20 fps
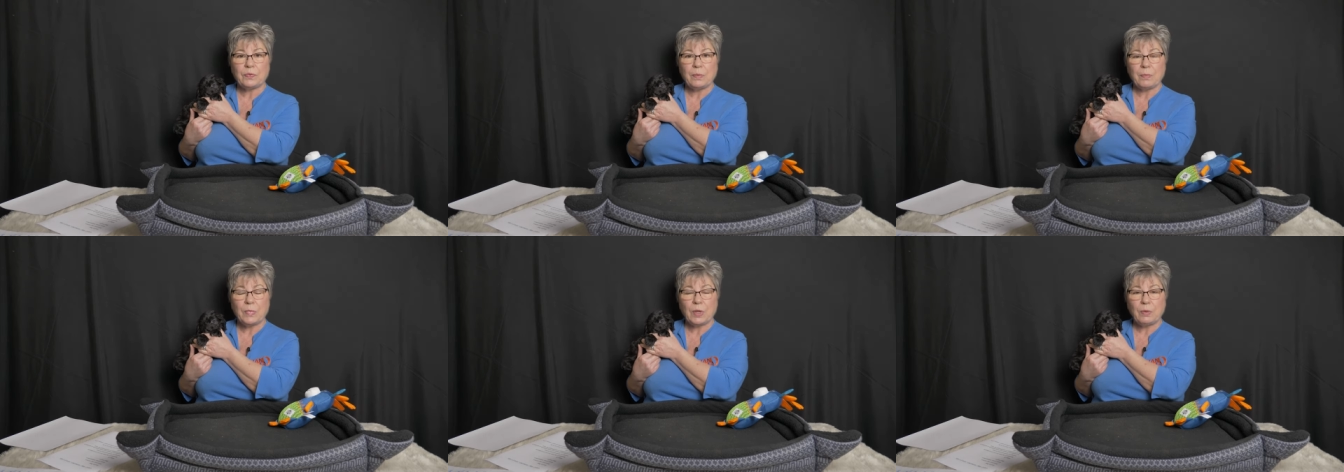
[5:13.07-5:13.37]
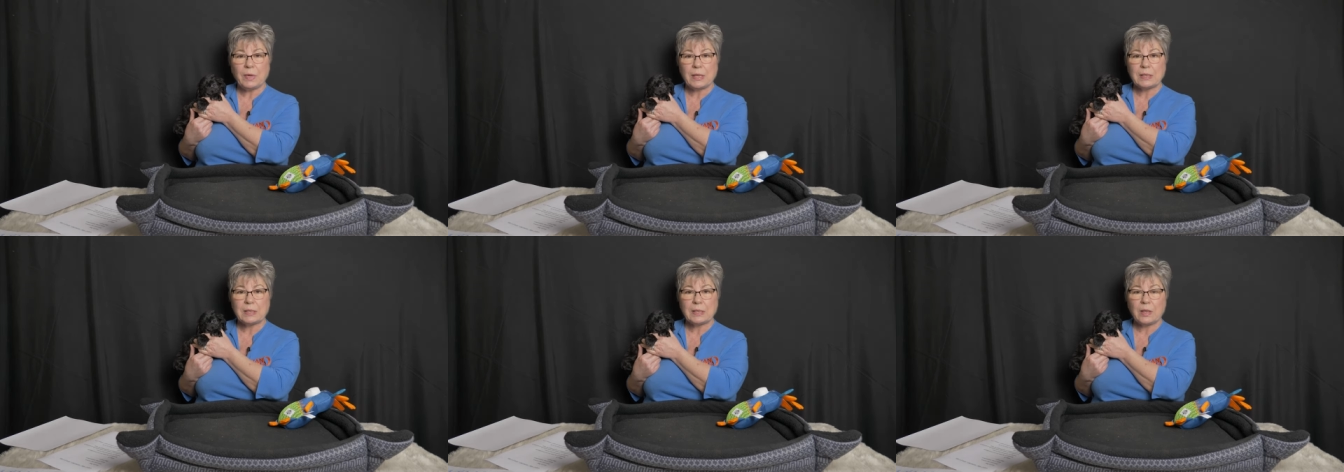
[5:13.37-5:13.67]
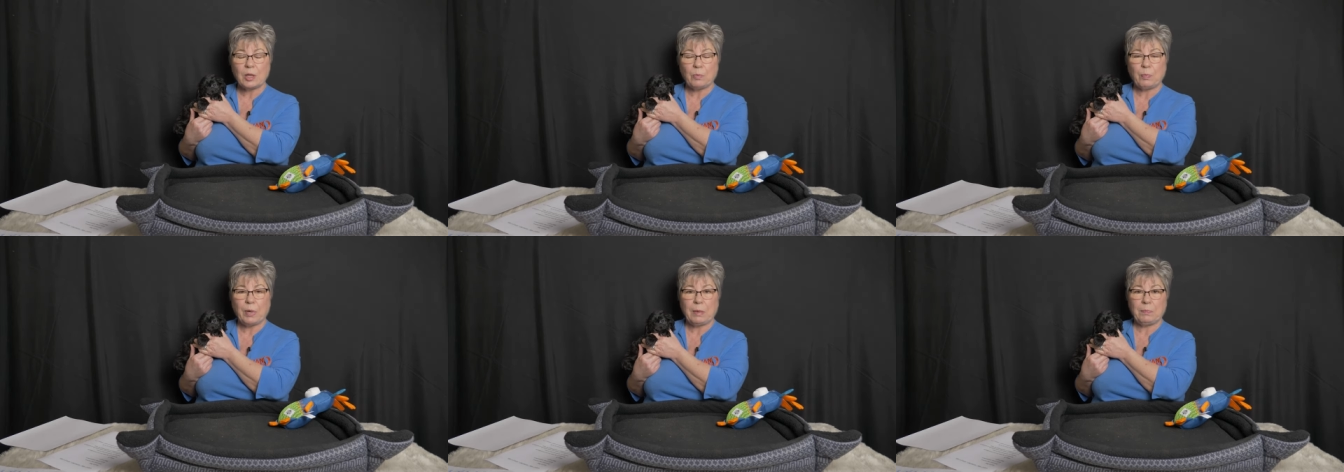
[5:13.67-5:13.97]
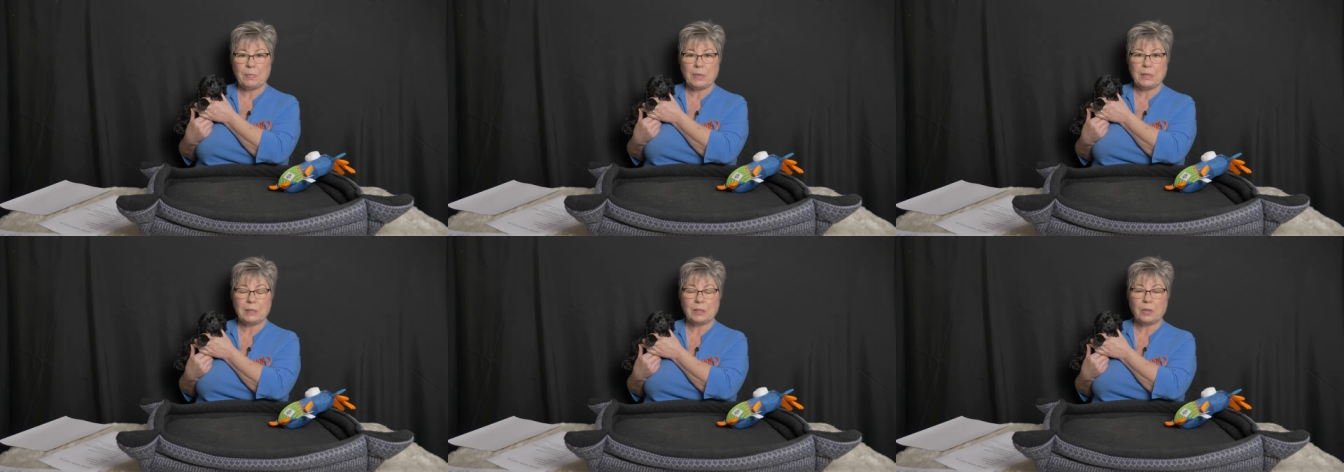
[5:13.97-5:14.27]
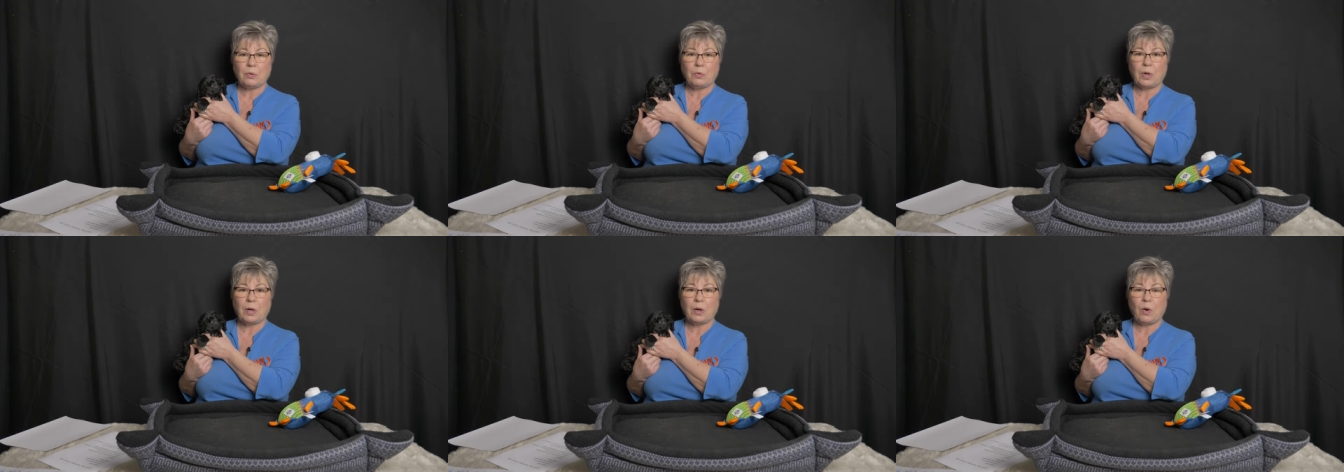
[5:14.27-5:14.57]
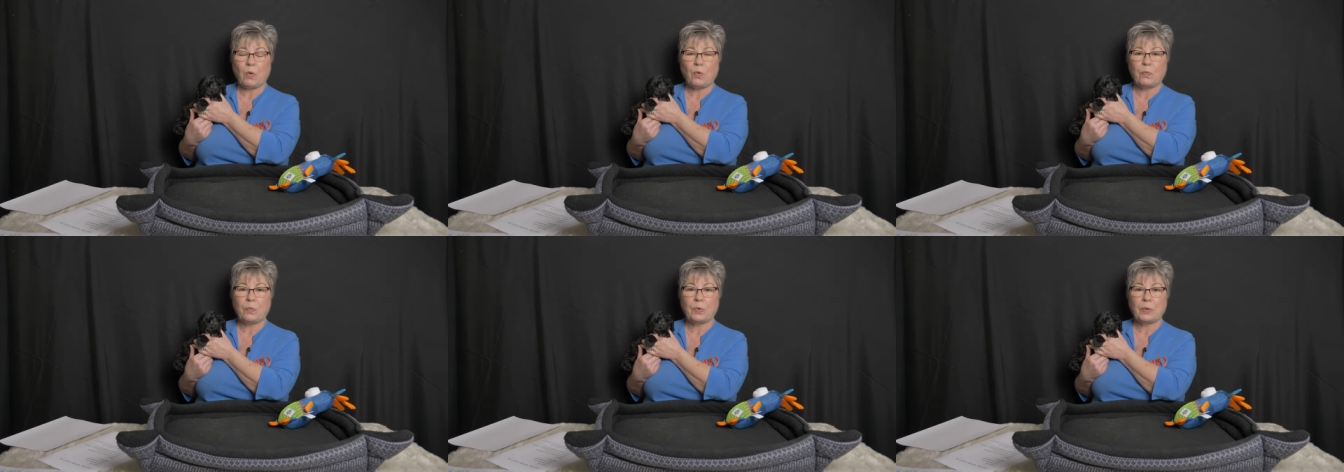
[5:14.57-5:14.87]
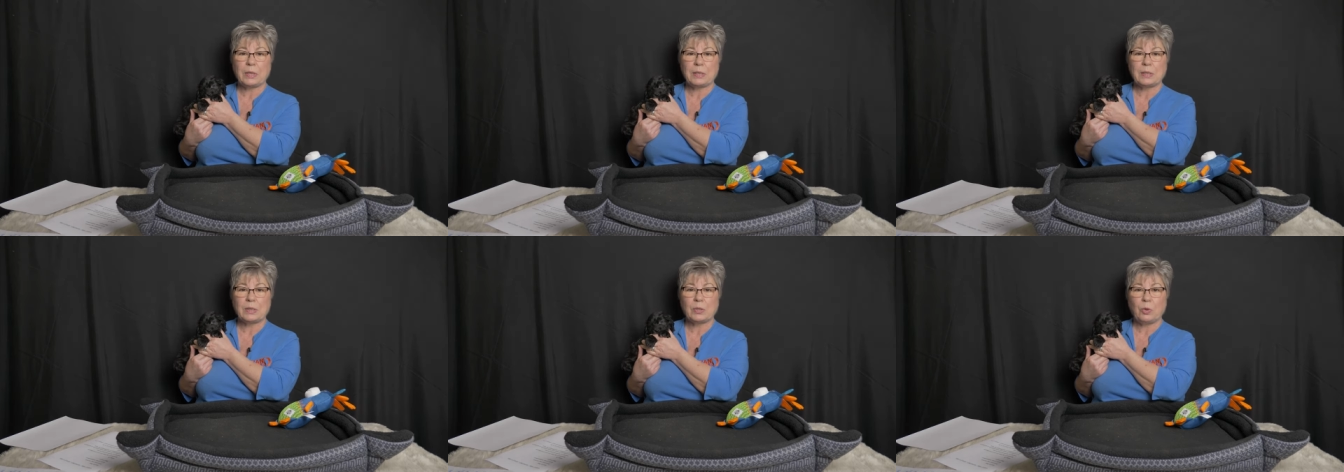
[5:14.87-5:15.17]
from the rest of the puppies who are
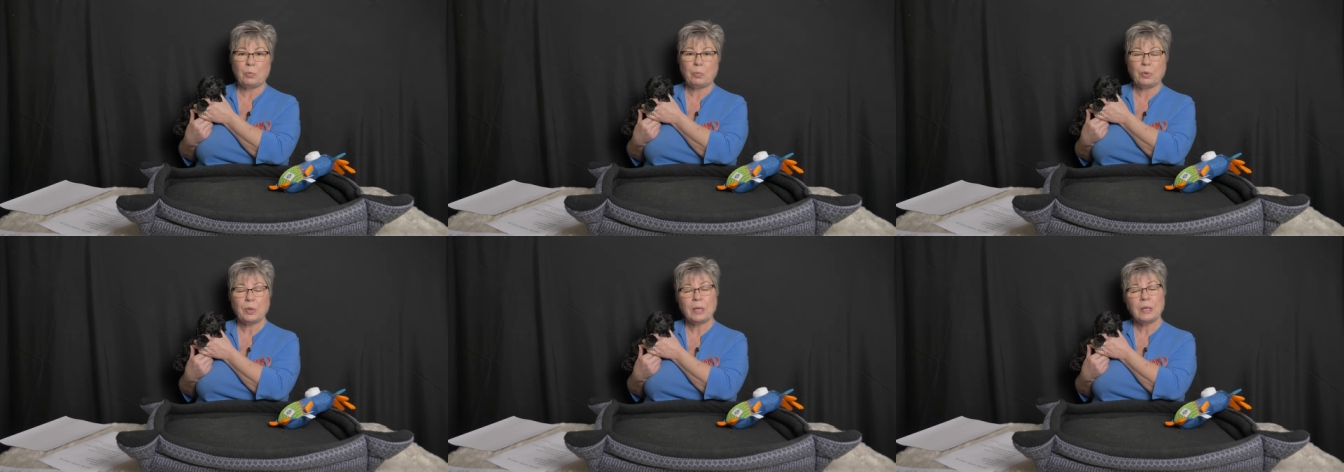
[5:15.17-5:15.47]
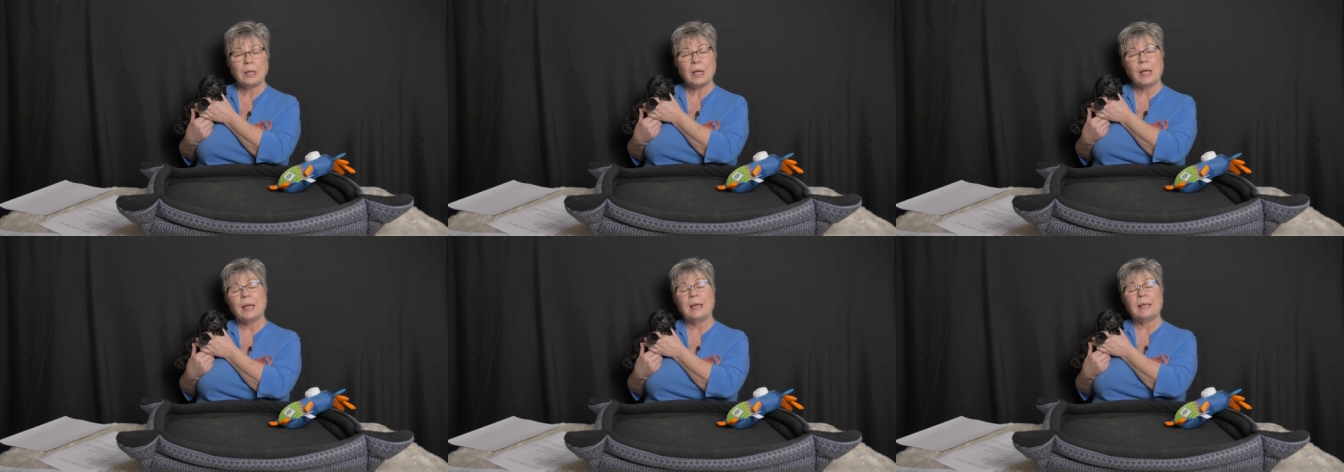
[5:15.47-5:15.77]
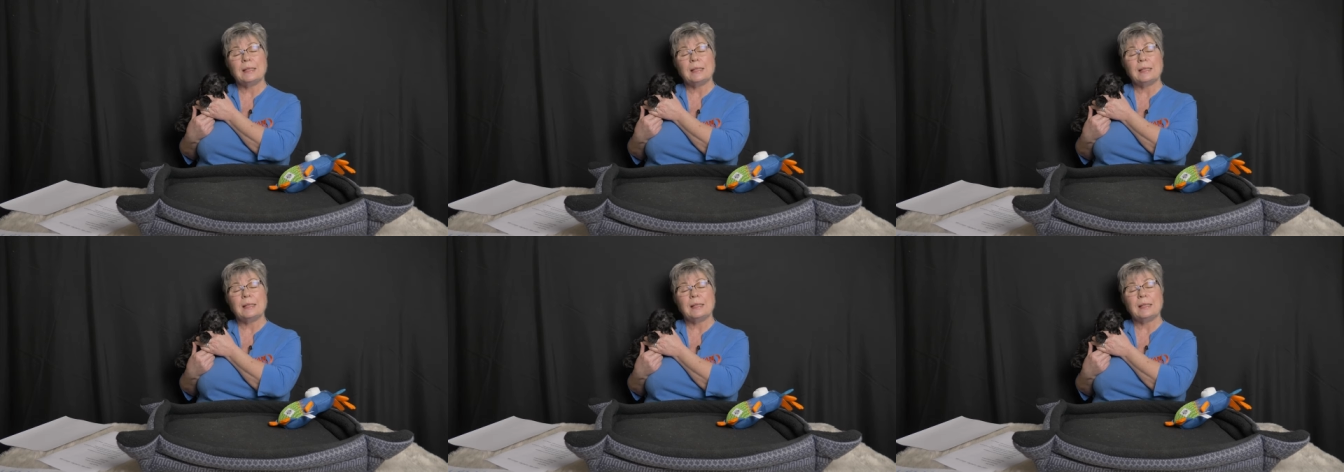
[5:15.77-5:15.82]
over exuberant,